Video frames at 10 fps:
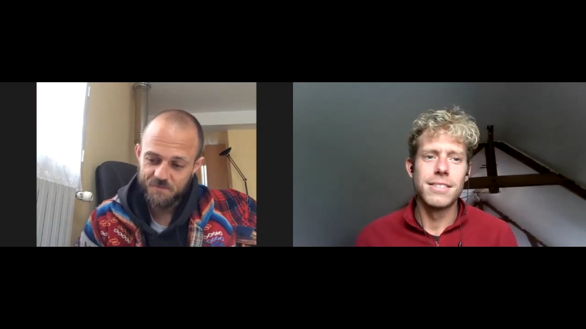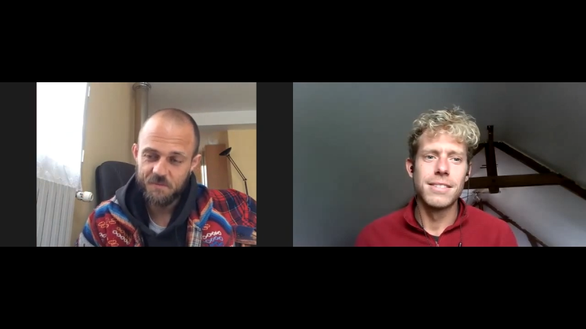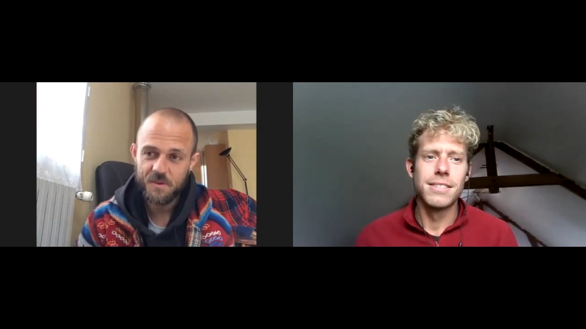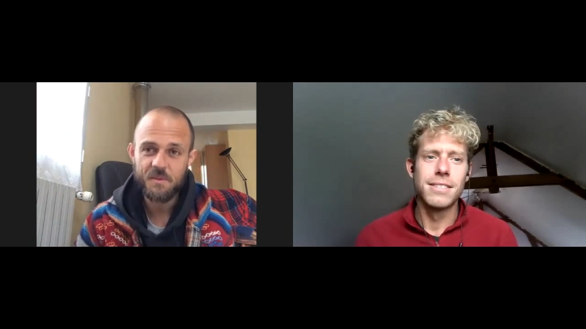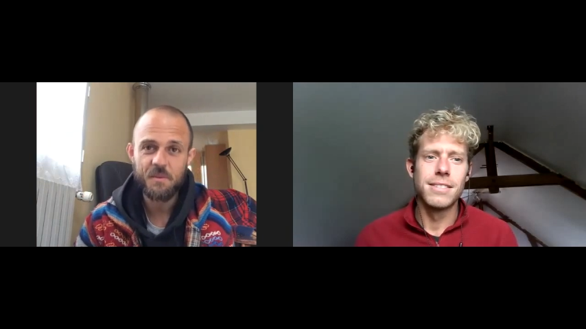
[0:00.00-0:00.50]

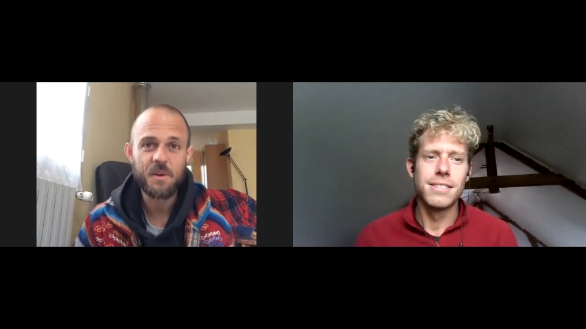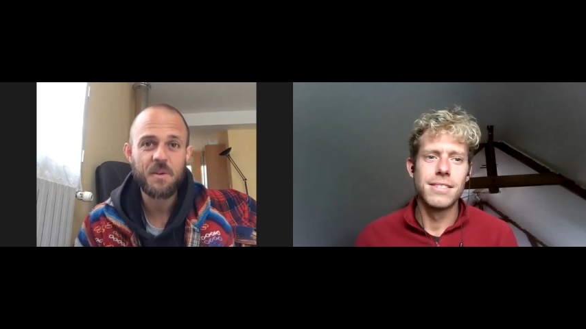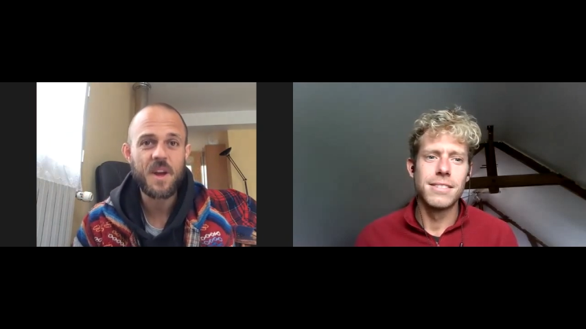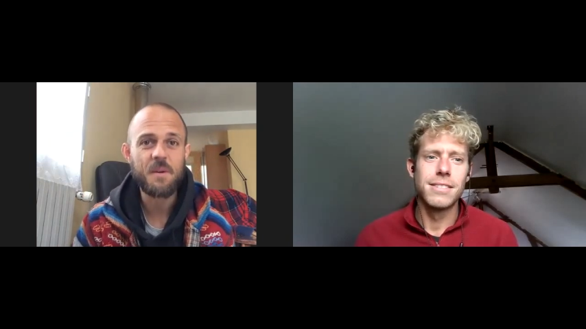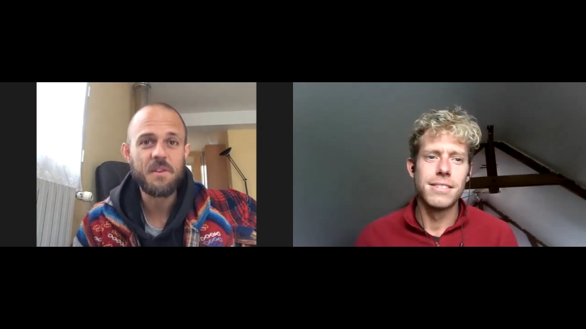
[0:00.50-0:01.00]
Speaker 1: when you work
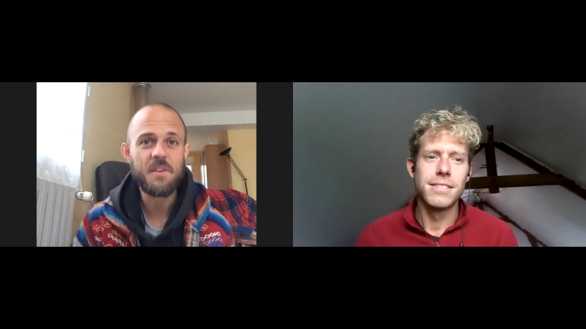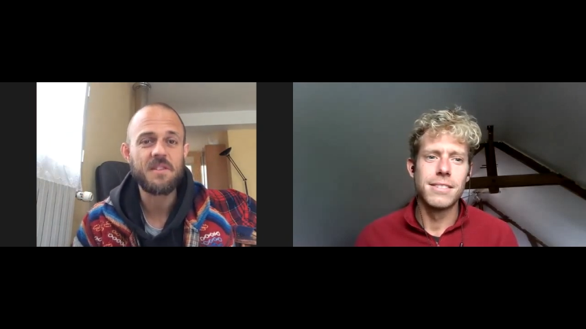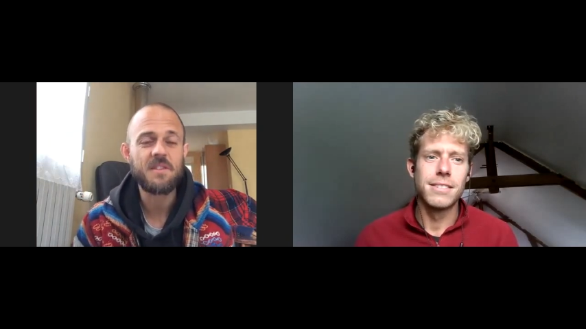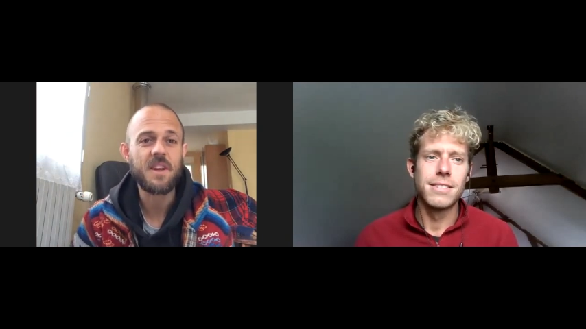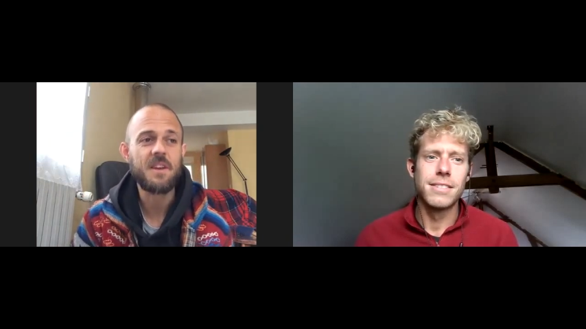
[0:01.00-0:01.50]
with ayahuasca,
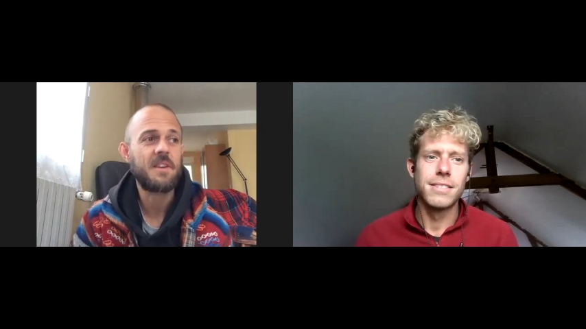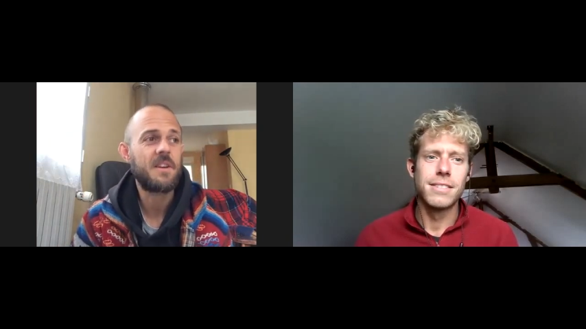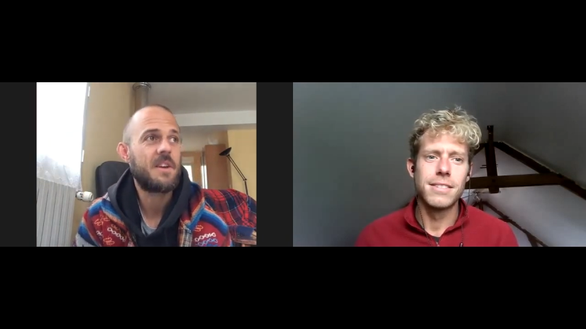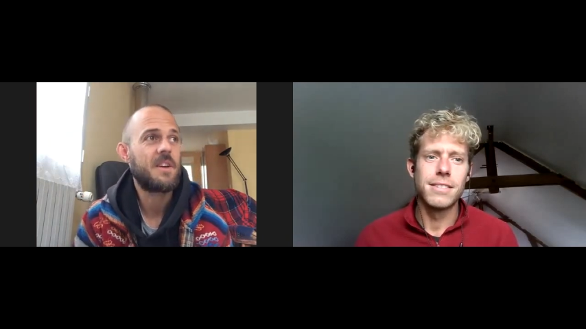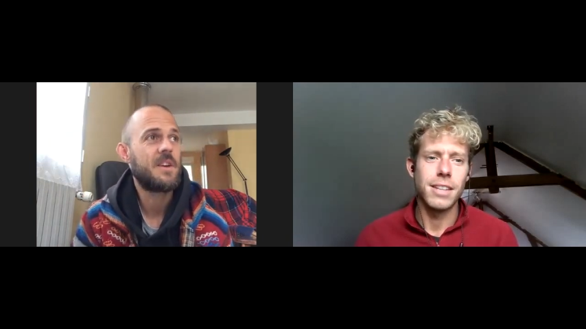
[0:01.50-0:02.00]
it's like
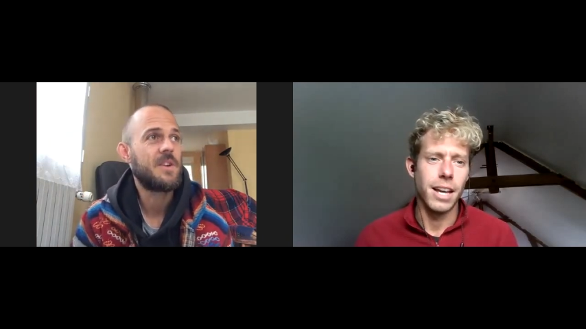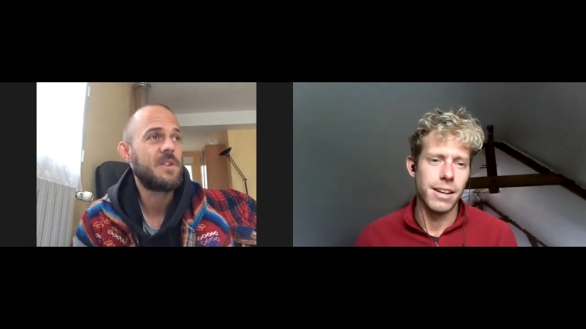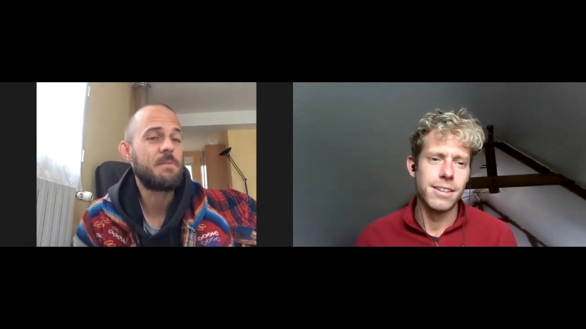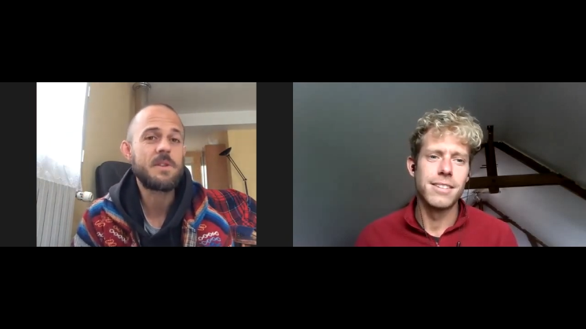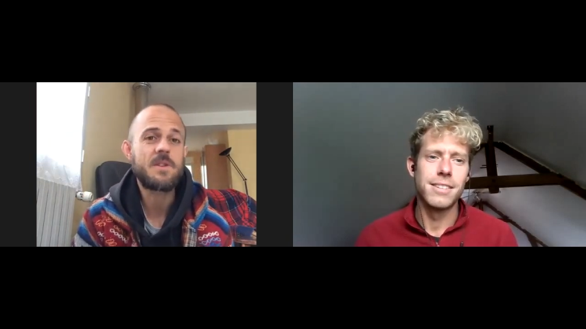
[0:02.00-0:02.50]
yeah. you
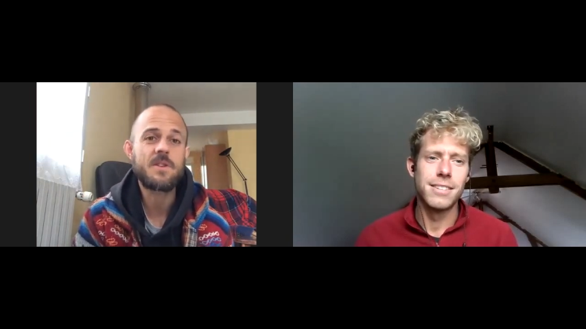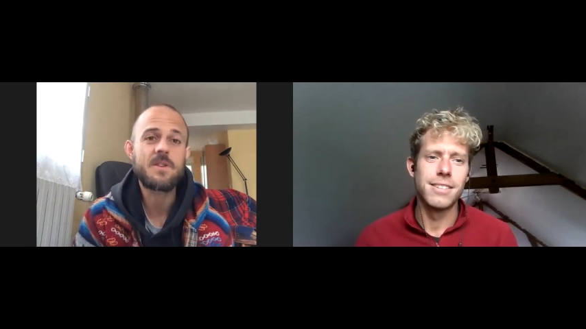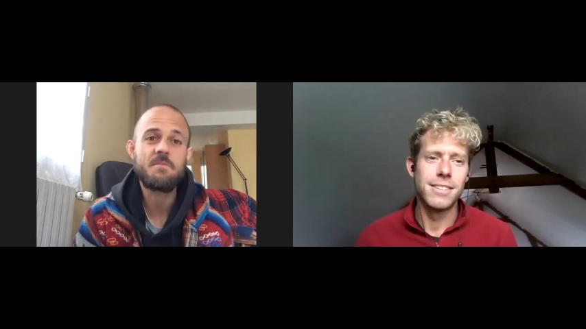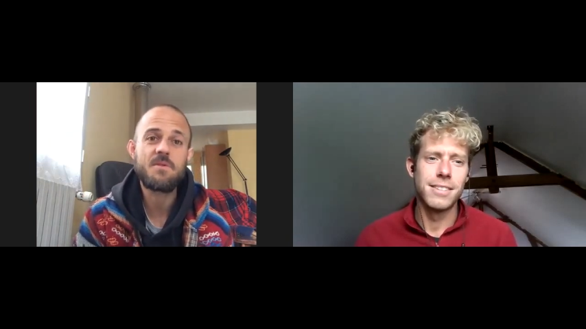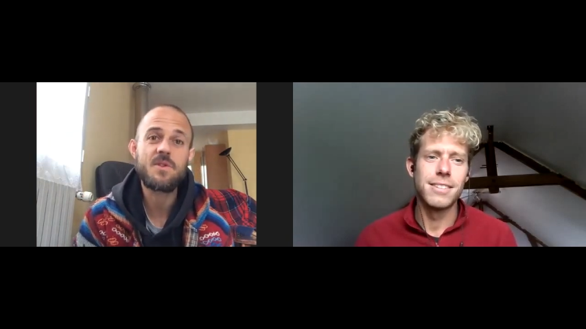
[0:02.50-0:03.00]
spend
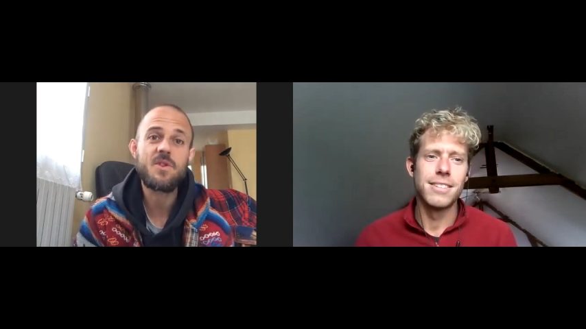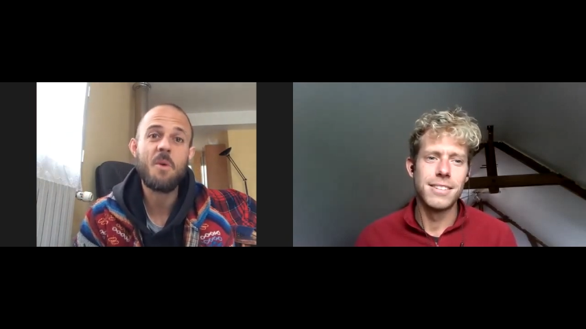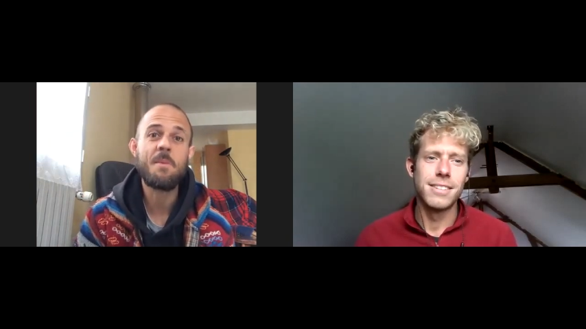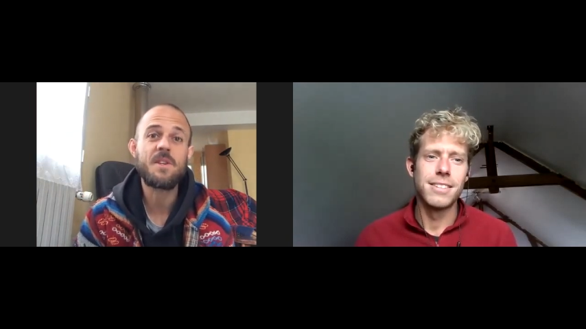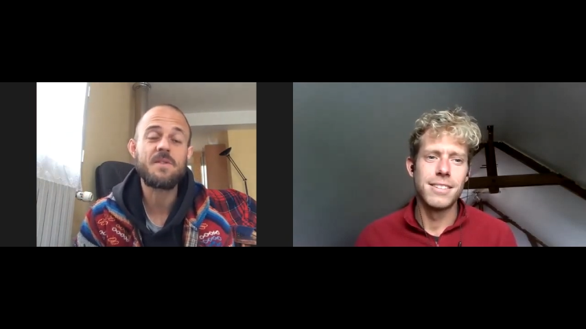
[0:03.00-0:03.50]

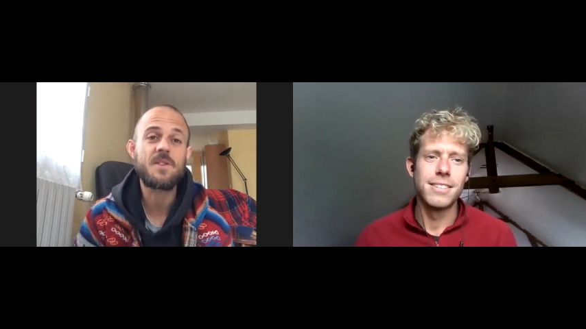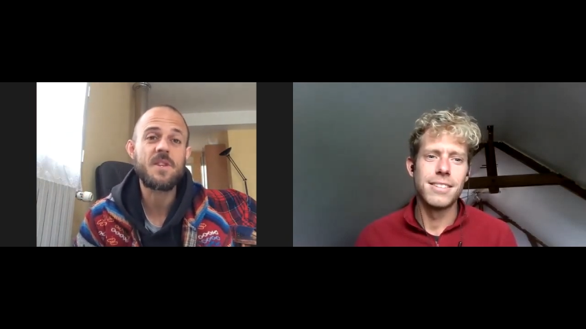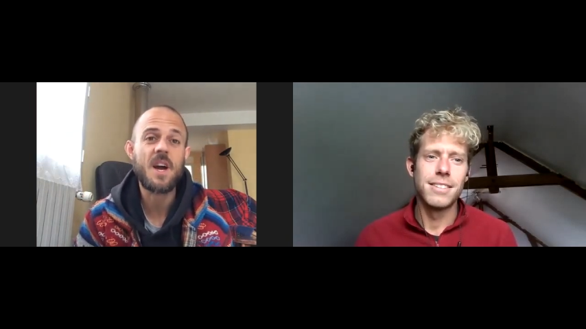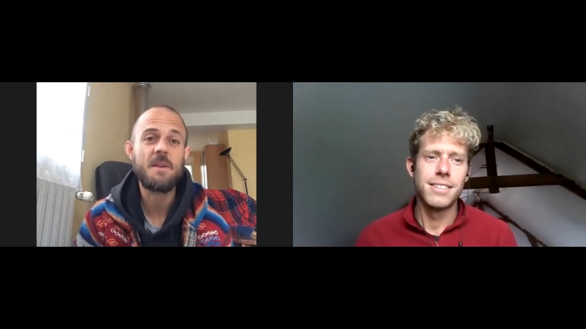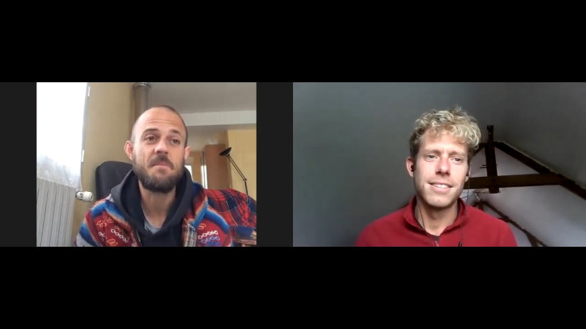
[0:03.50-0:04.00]
so much of the
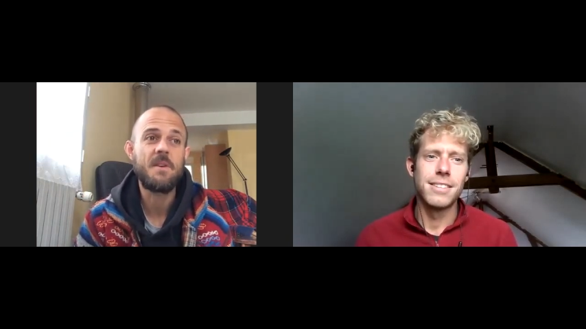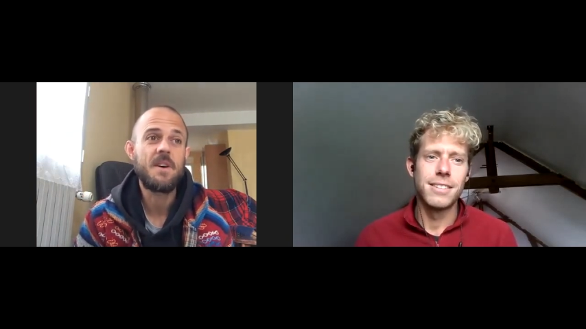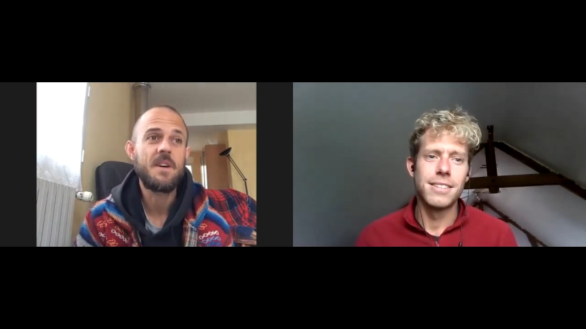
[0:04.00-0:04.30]
time